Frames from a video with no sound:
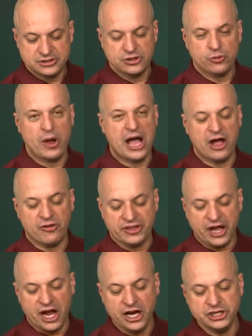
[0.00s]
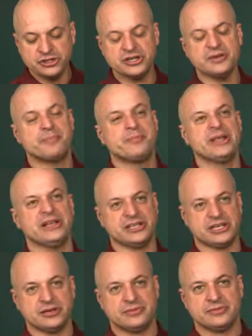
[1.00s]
Wow, the 100 billion